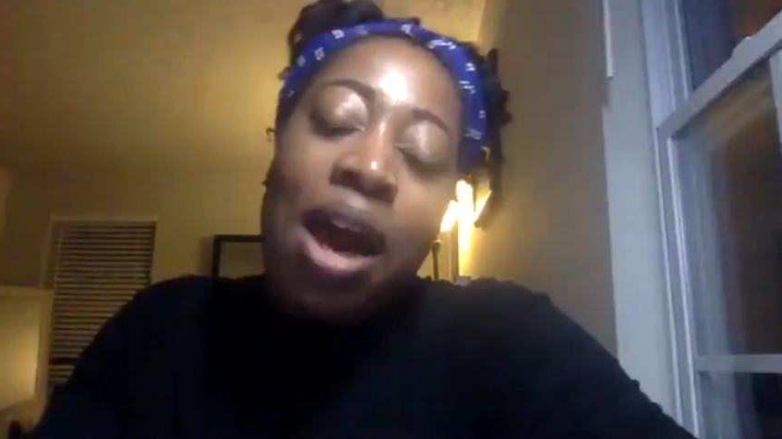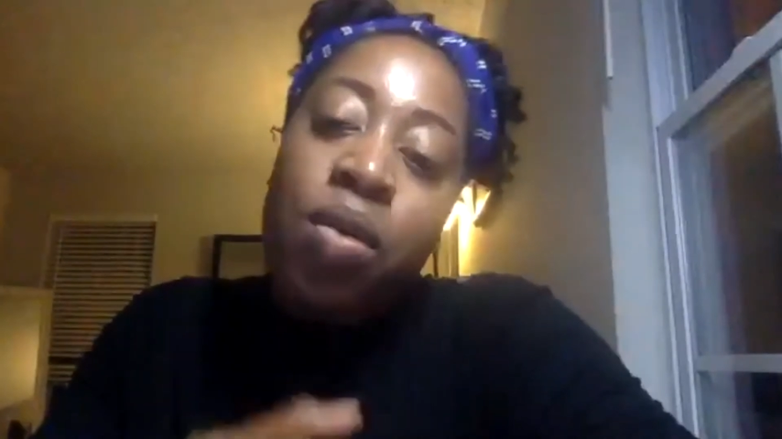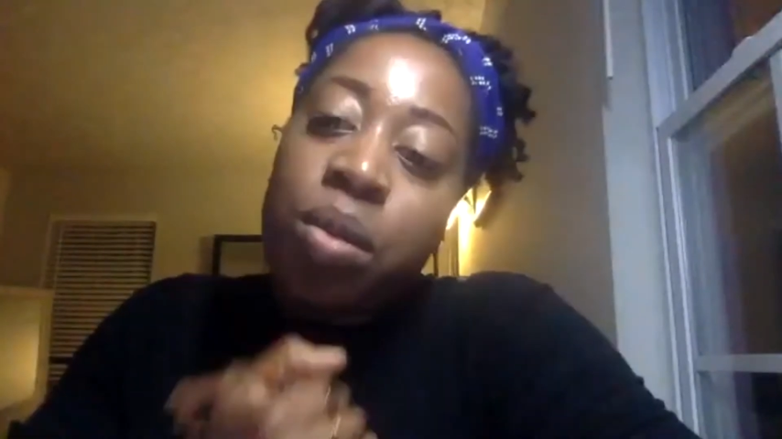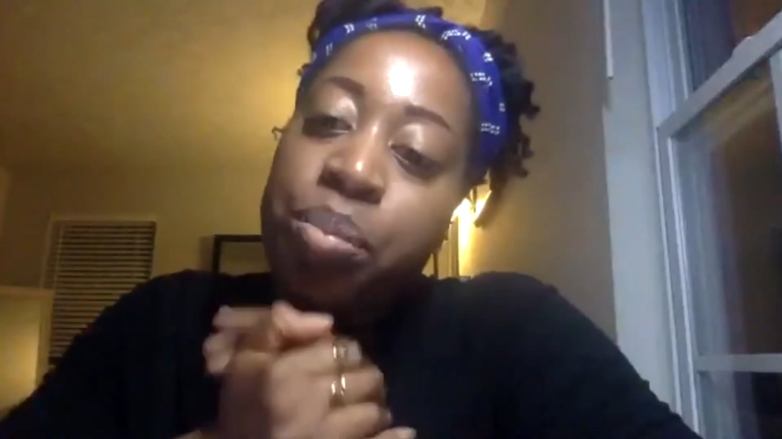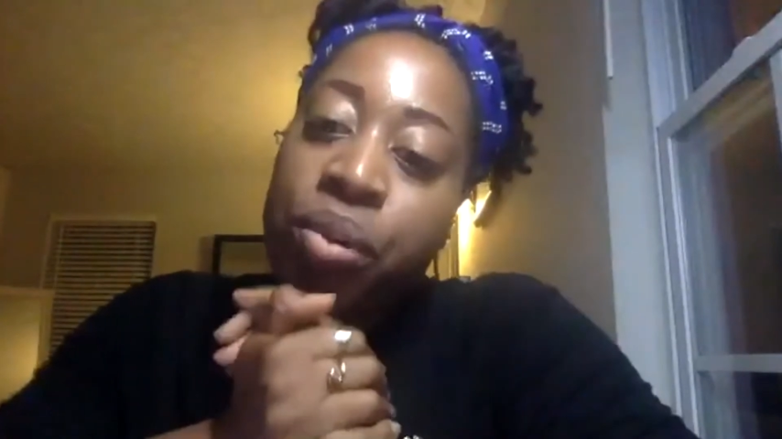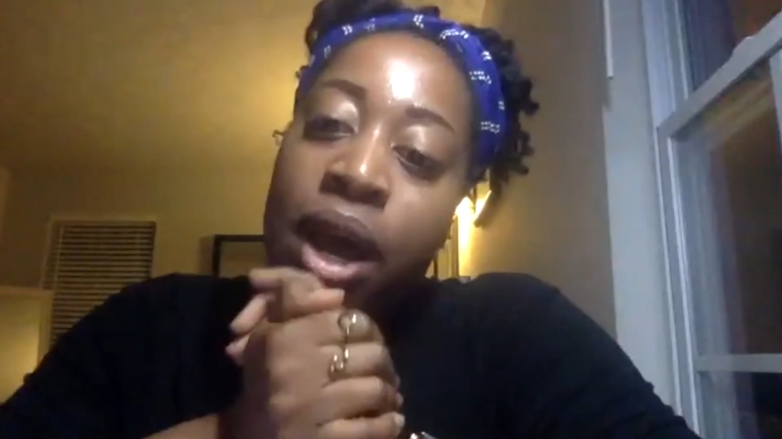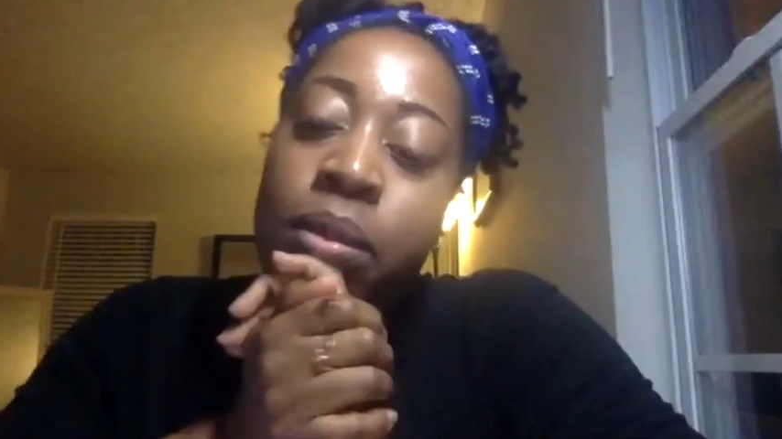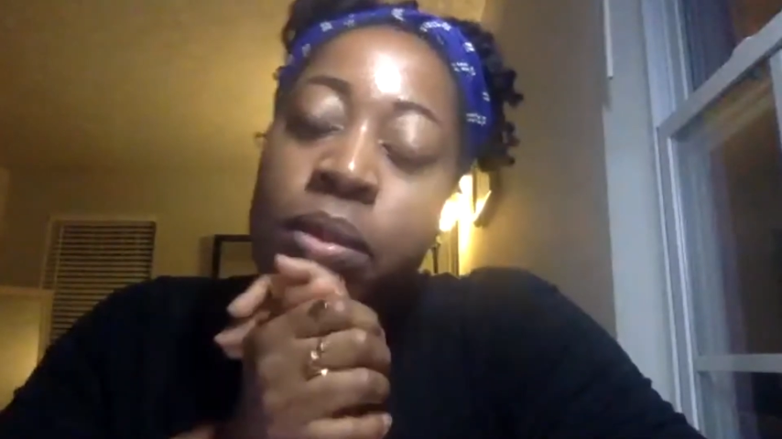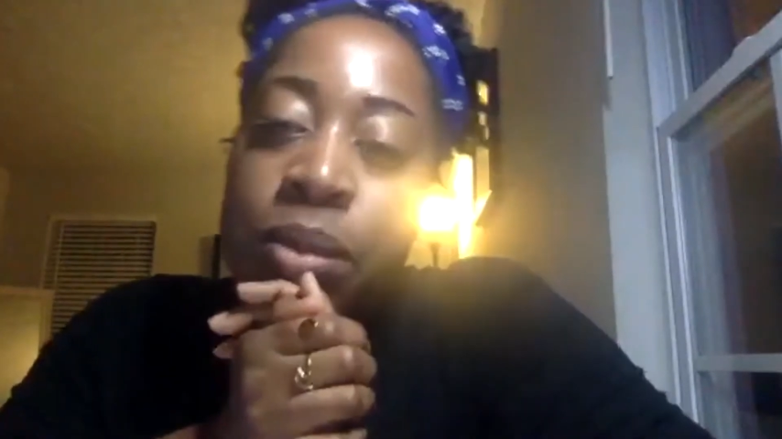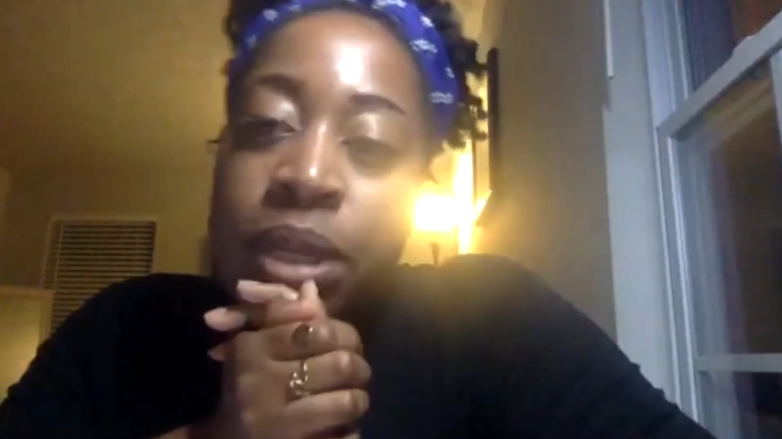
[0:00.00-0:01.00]
I would
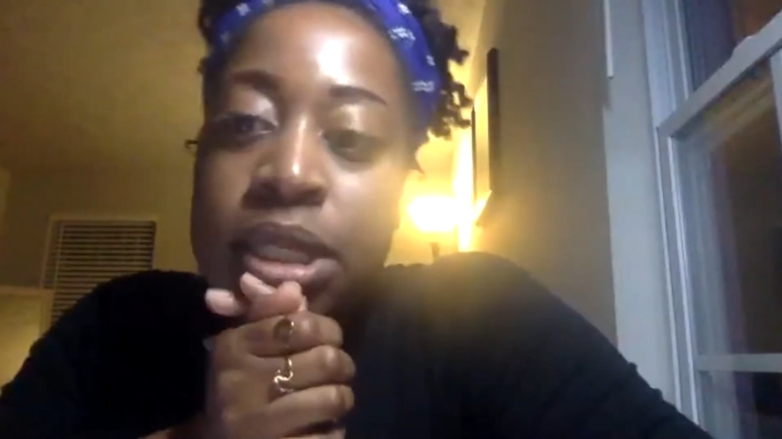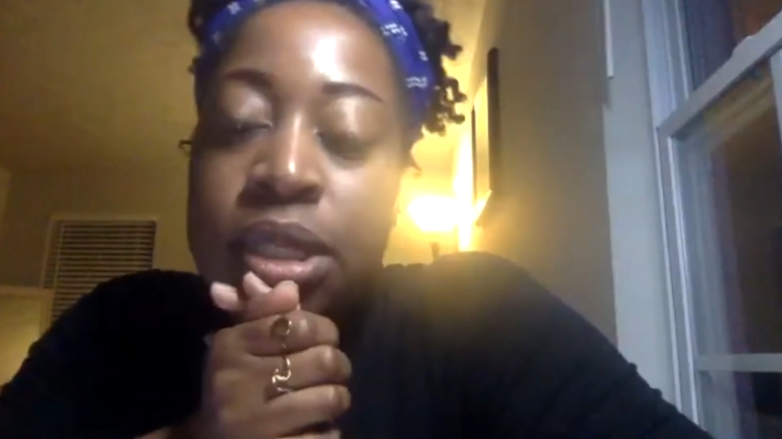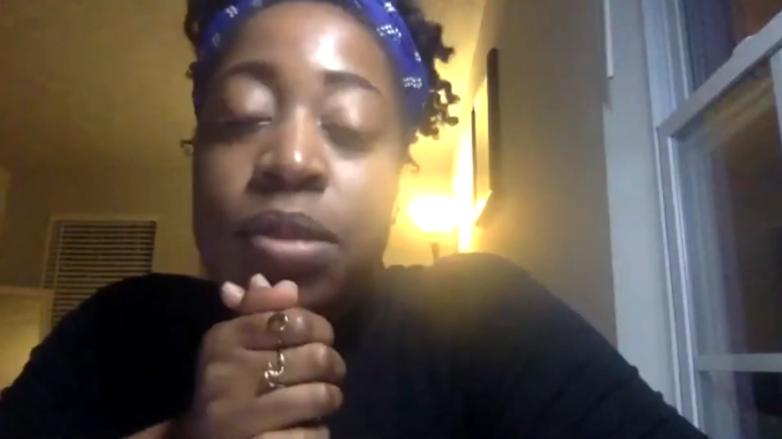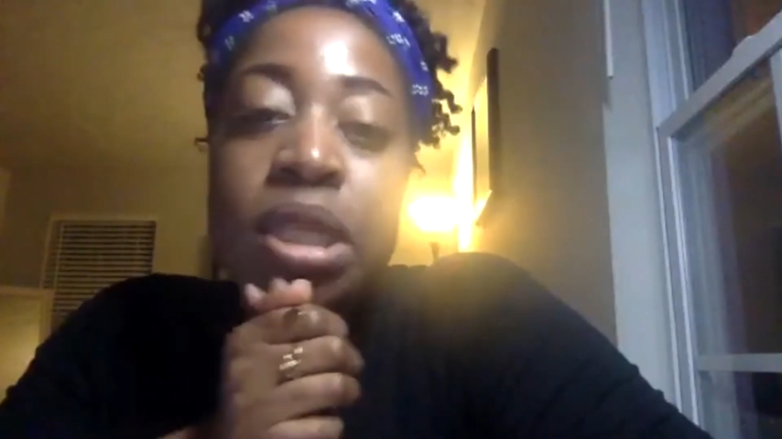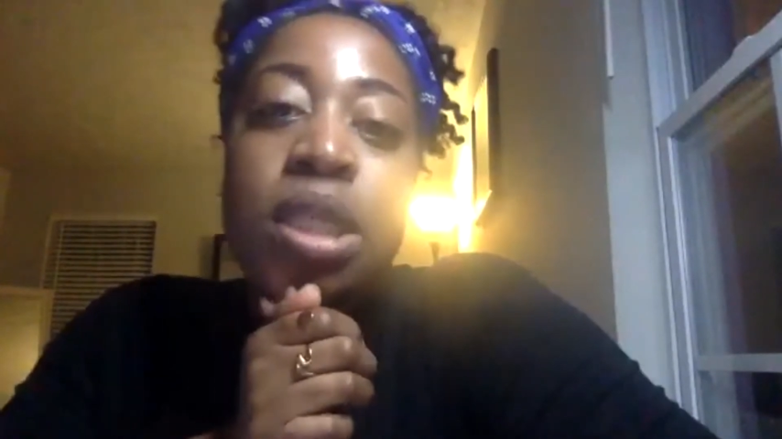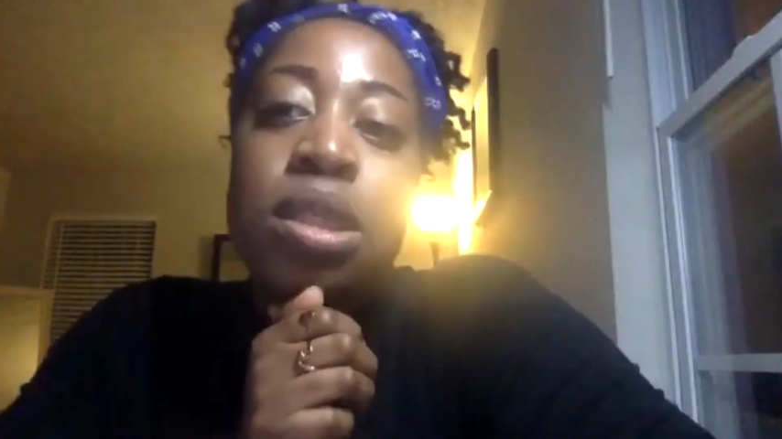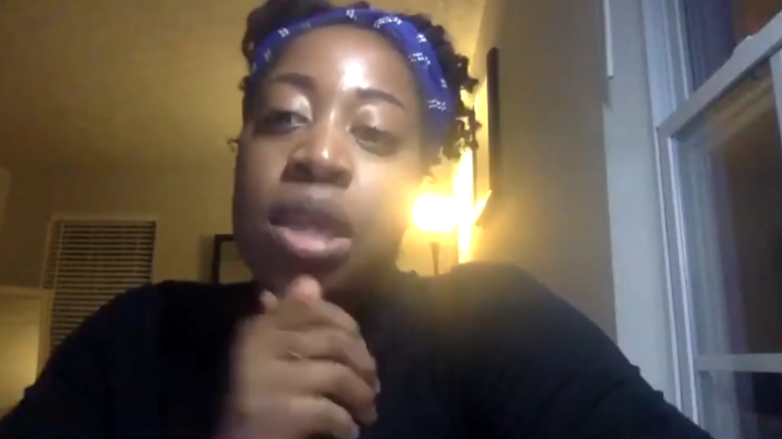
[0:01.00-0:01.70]
probably. This is